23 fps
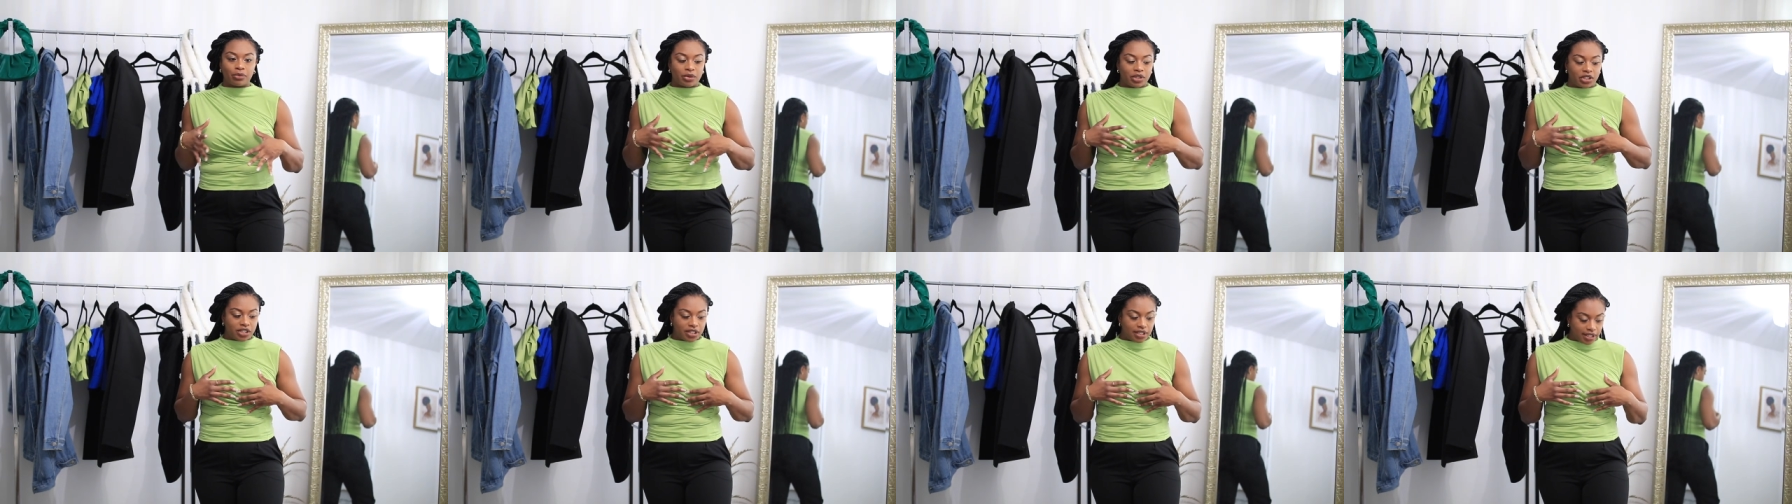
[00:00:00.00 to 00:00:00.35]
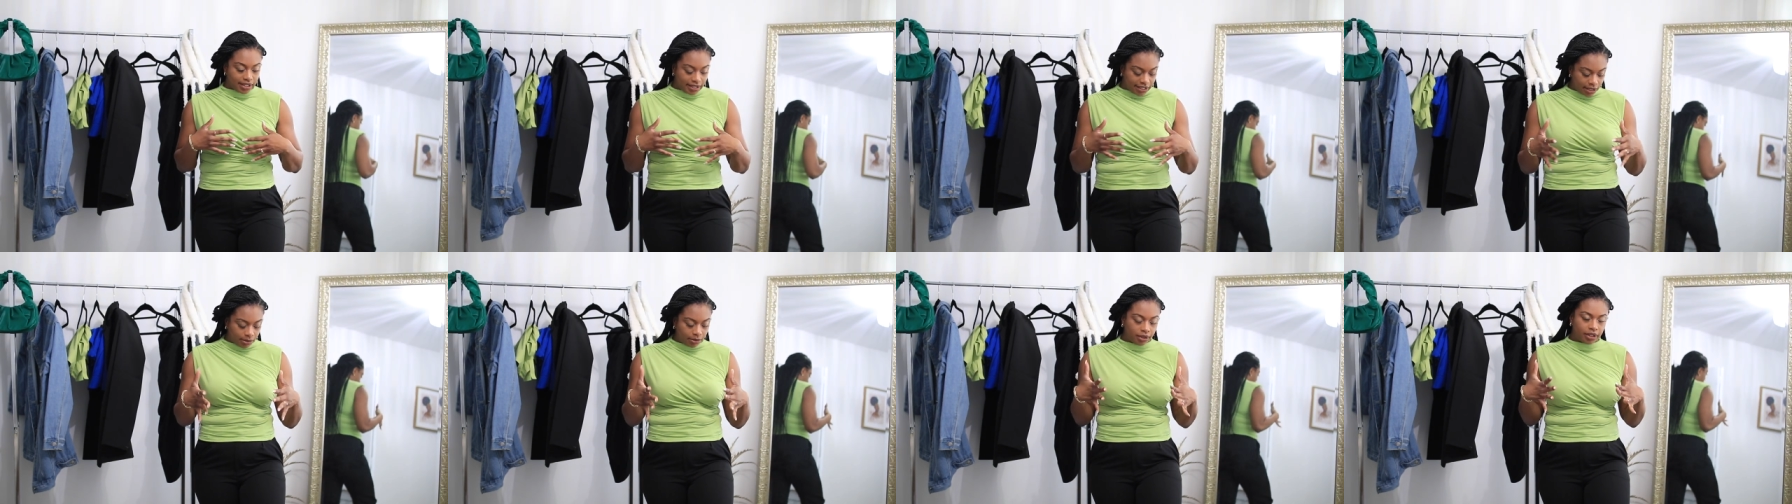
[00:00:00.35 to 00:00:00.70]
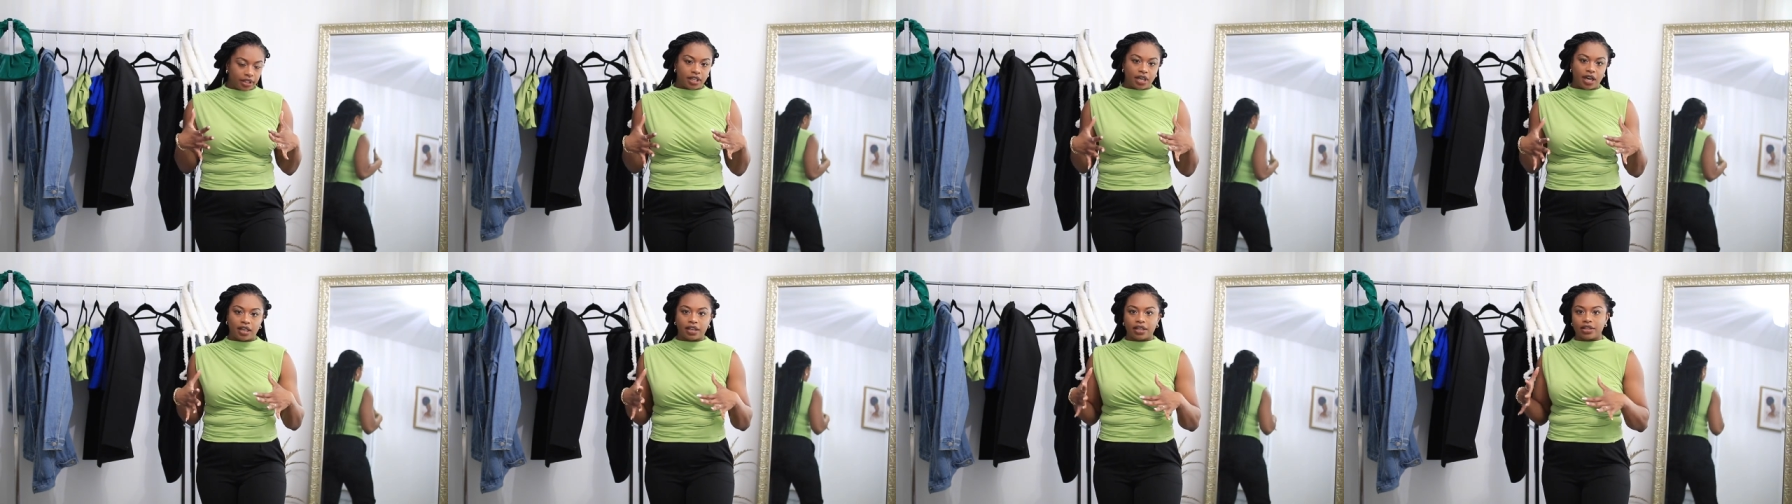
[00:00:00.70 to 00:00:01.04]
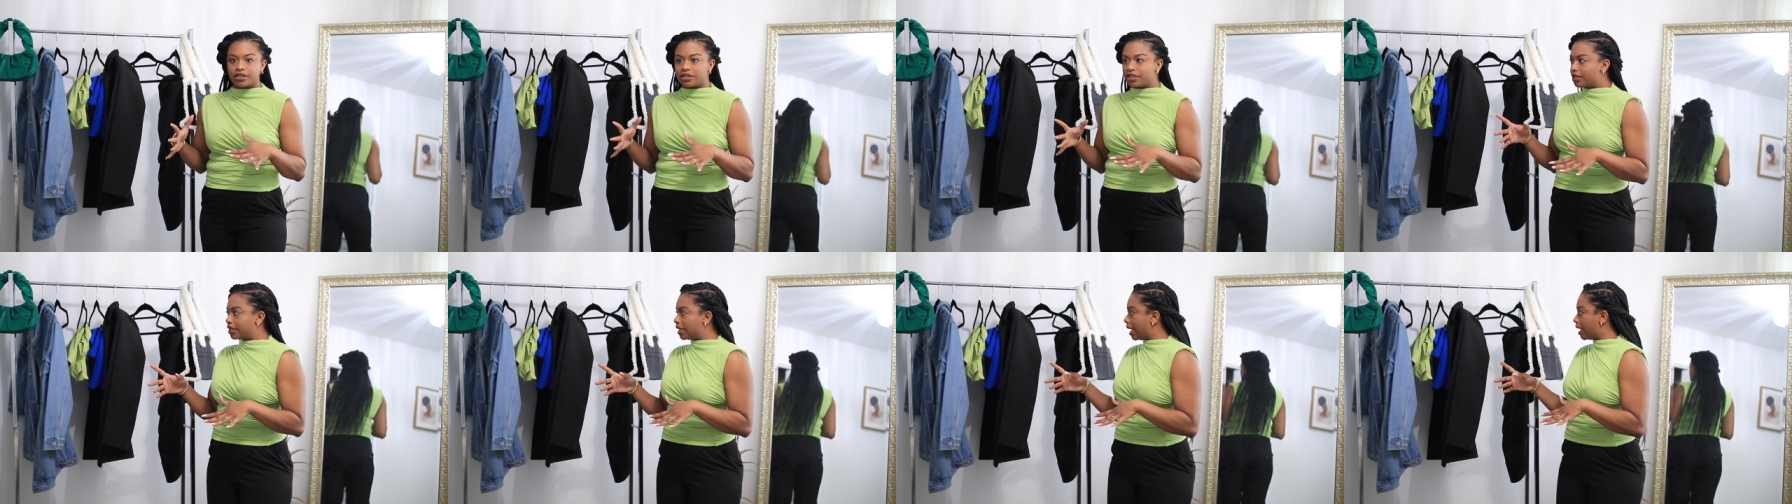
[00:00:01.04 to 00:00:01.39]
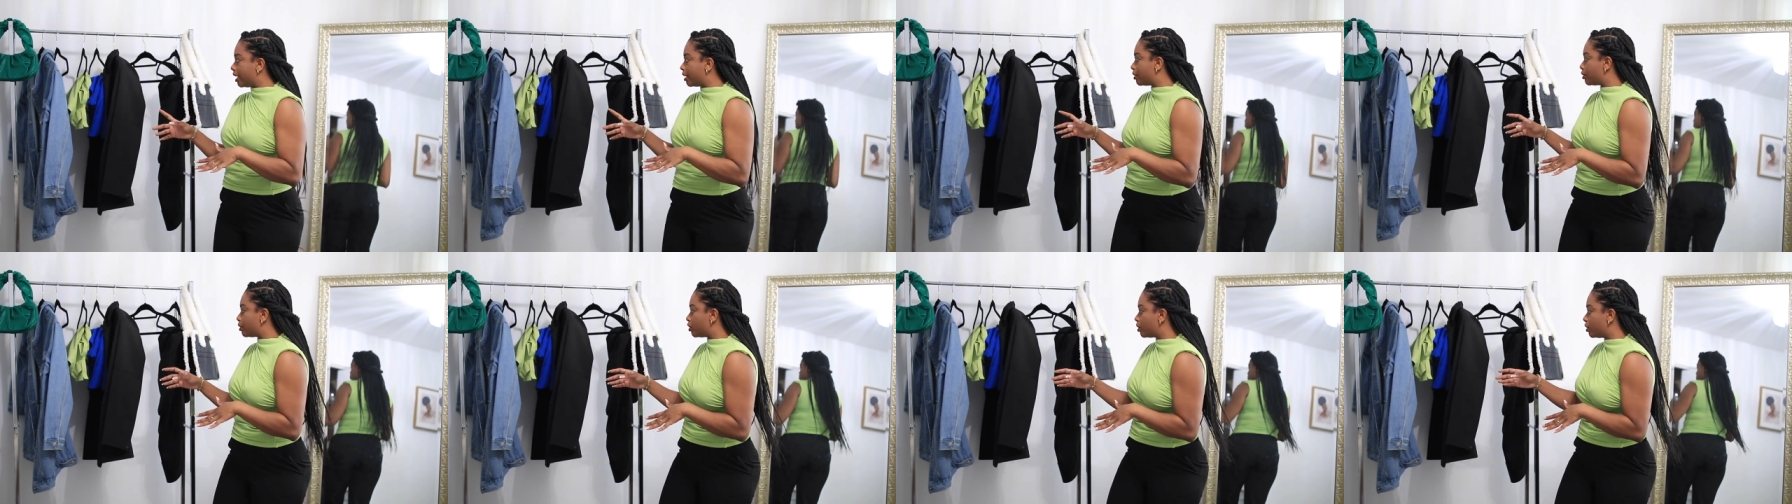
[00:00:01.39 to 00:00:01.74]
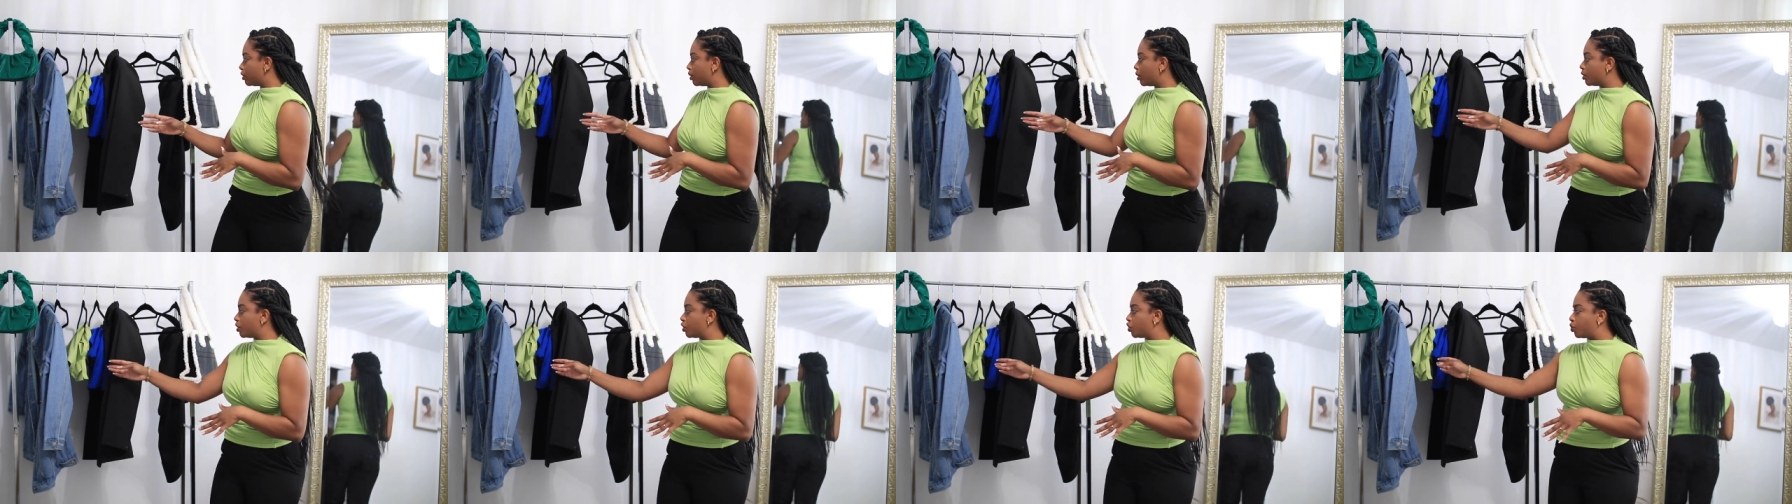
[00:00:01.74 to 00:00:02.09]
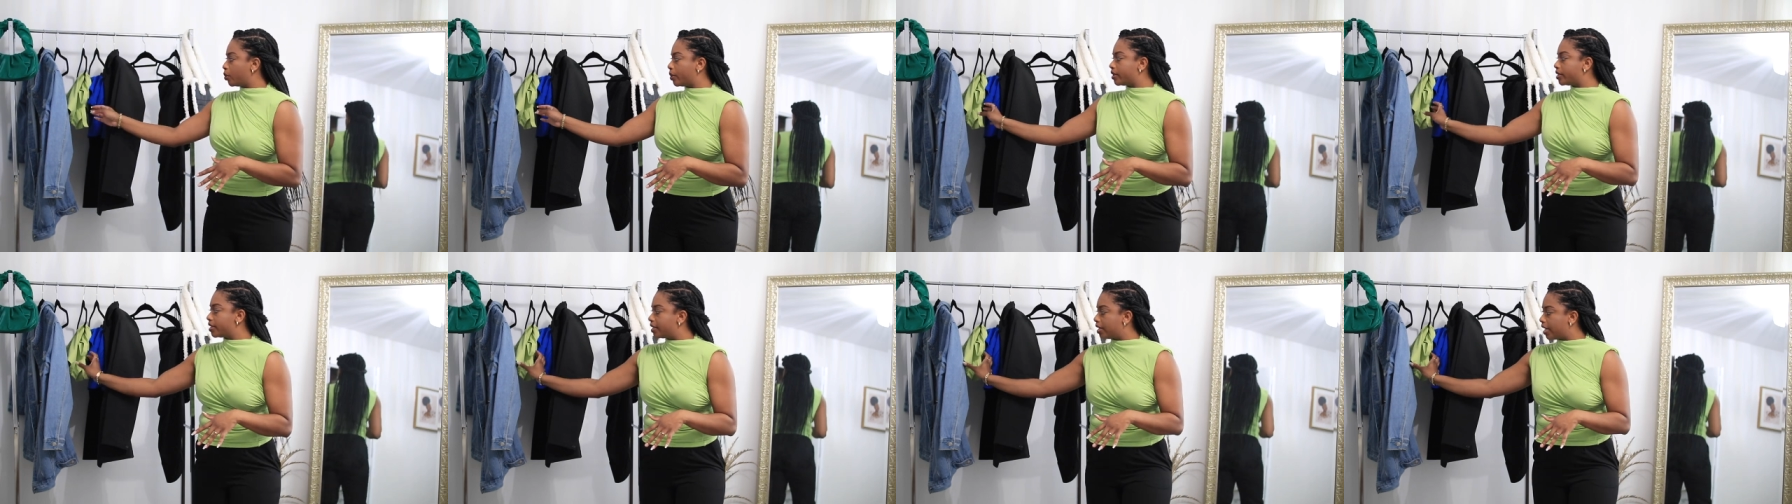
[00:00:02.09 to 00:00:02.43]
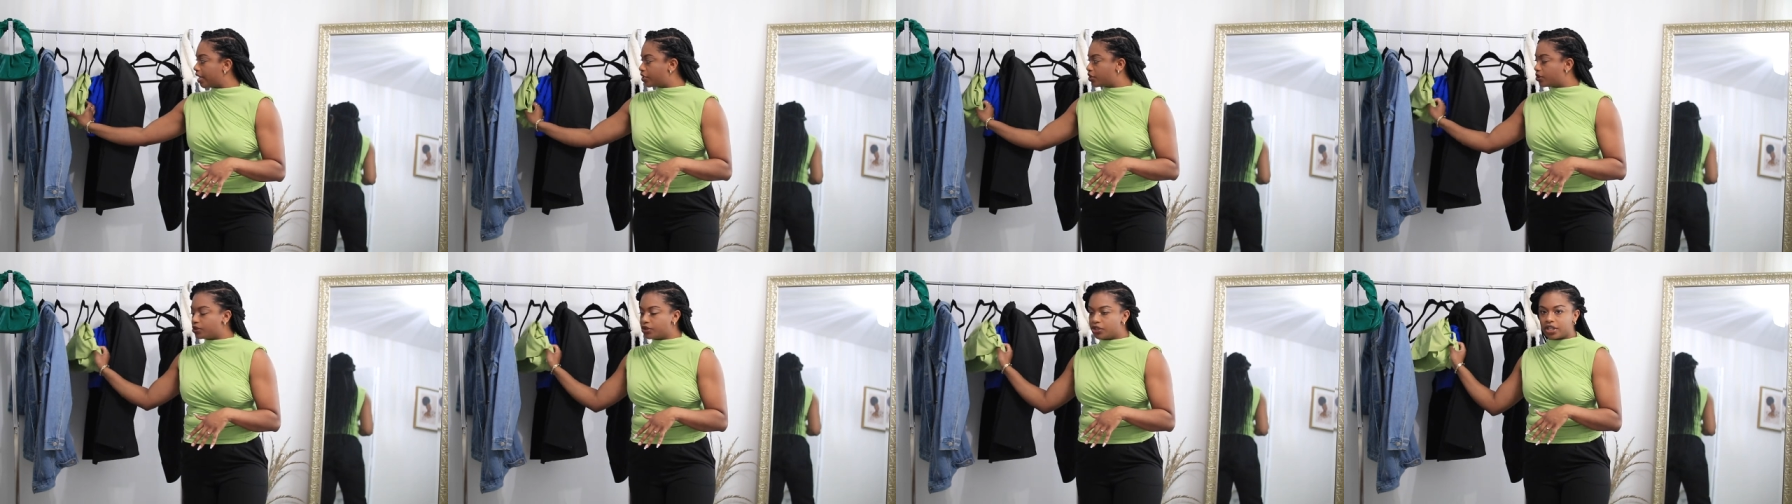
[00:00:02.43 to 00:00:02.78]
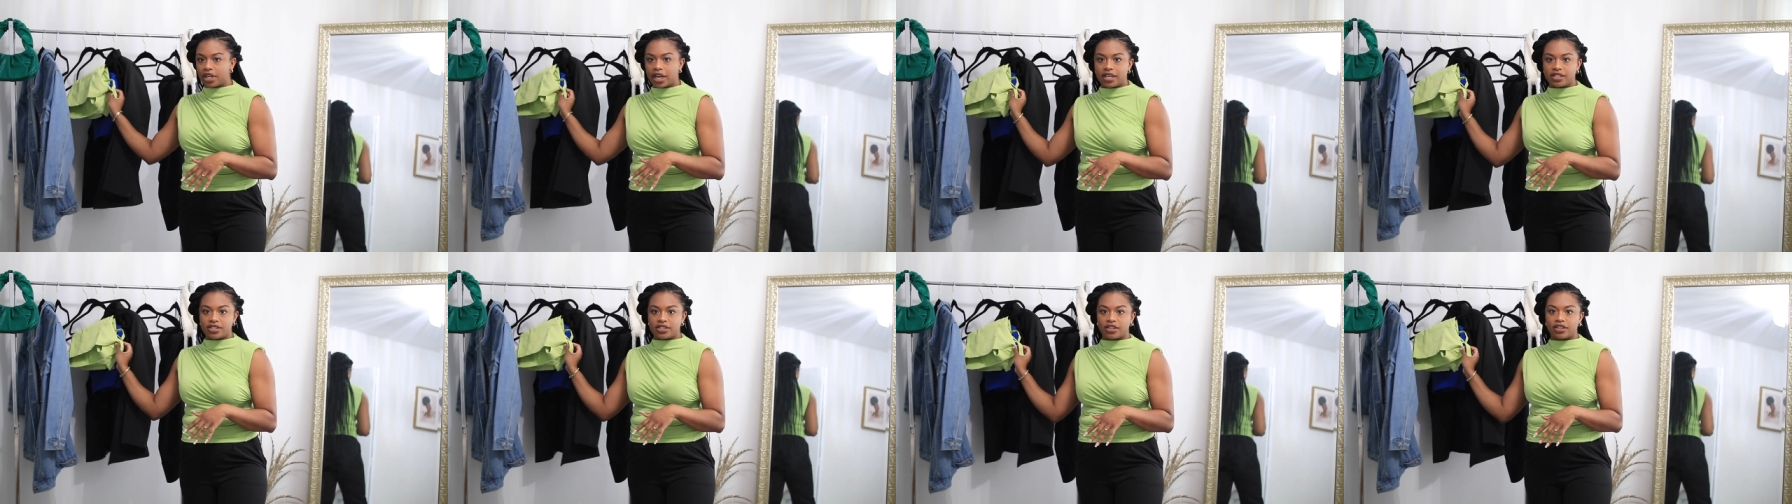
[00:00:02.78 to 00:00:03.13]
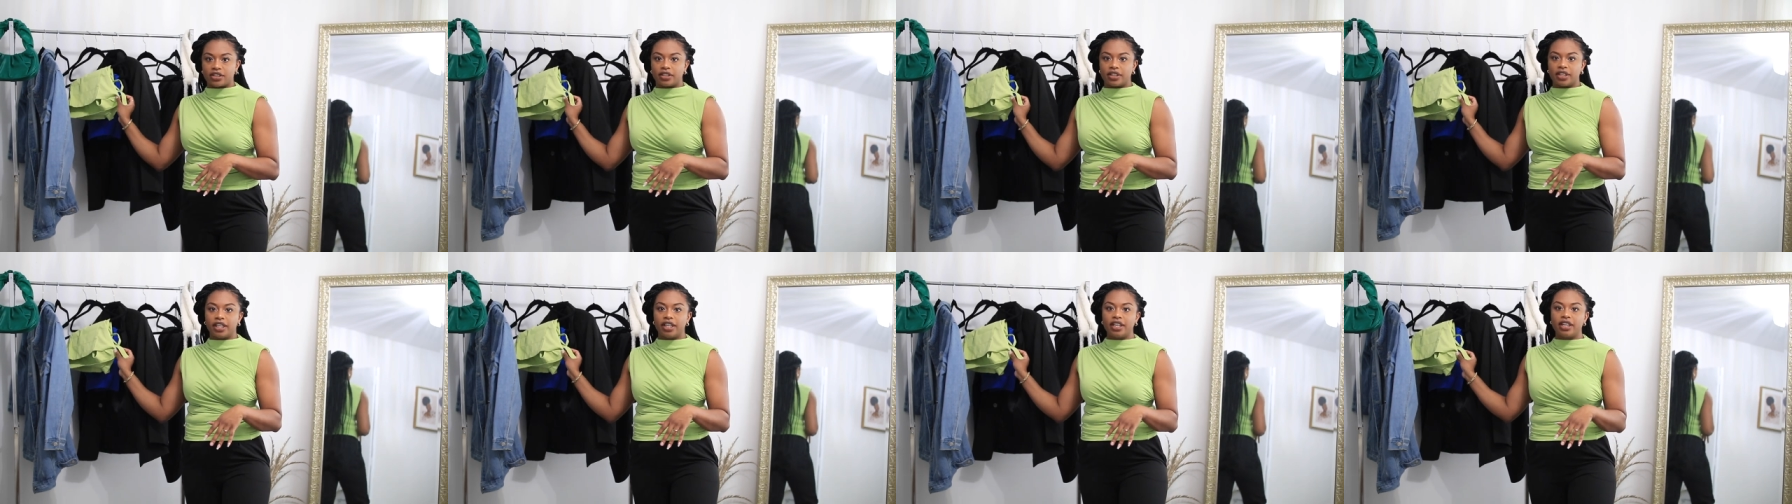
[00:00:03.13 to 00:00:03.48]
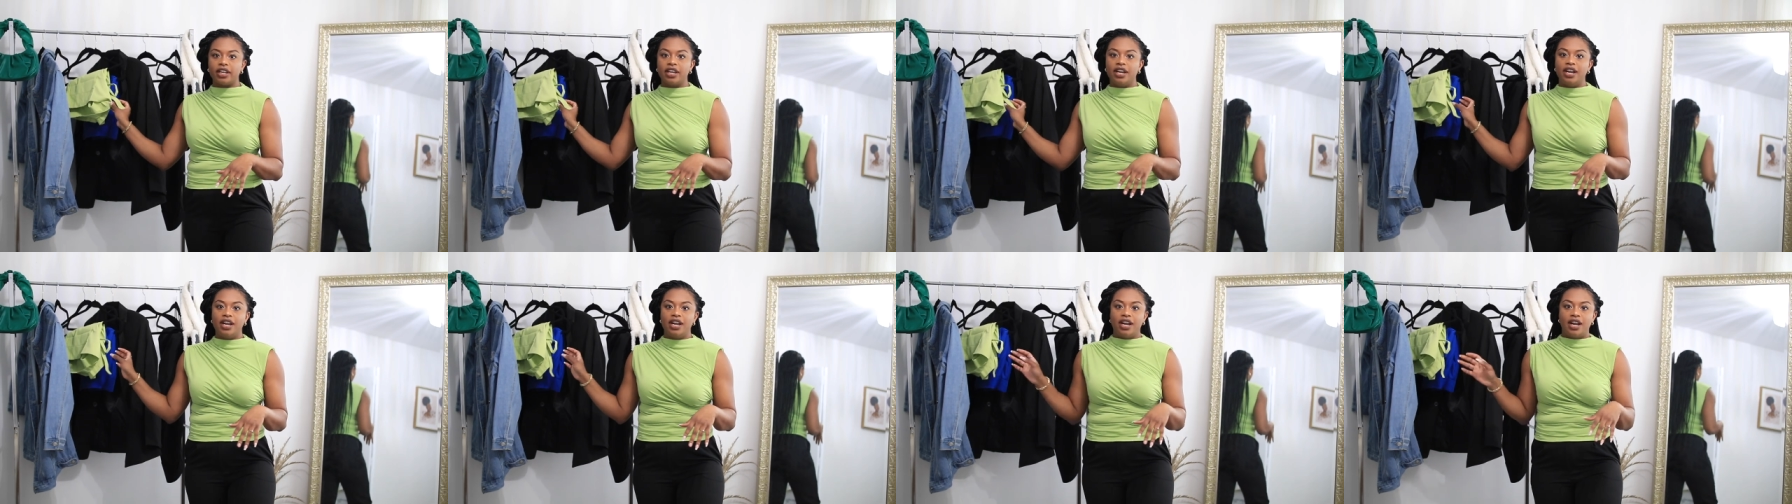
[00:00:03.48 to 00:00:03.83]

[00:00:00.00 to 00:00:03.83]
which is a similar color to that those shorts that I showed you guys earlier.